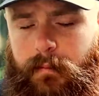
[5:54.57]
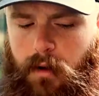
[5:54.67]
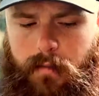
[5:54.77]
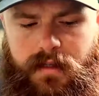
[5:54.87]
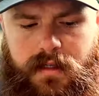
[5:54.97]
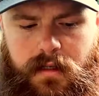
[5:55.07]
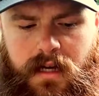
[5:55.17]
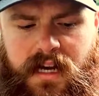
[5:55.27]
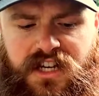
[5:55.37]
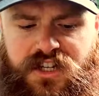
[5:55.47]
Promise.
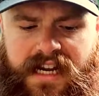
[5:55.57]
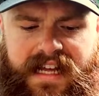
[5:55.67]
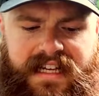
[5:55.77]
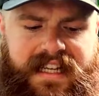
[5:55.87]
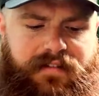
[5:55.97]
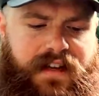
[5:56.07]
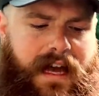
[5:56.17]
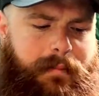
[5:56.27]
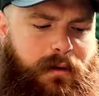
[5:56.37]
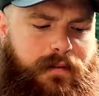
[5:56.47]
Shady activity
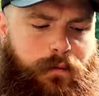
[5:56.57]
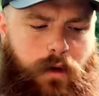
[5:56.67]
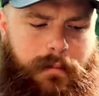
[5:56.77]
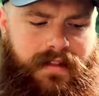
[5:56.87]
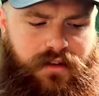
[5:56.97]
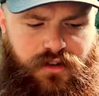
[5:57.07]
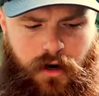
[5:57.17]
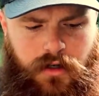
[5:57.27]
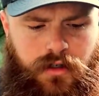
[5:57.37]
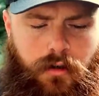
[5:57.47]
happening around 4 a.m. at the
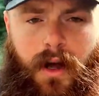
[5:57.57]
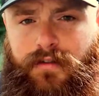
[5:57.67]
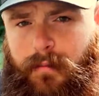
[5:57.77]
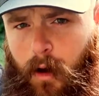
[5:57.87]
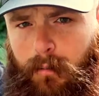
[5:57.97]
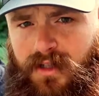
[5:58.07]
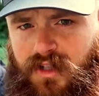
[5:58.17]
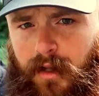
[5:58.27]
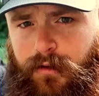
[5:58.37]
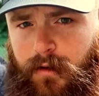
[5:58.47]
church across from the homeless
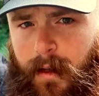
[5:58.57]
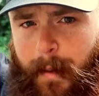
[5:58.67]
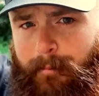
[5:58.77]
shelter.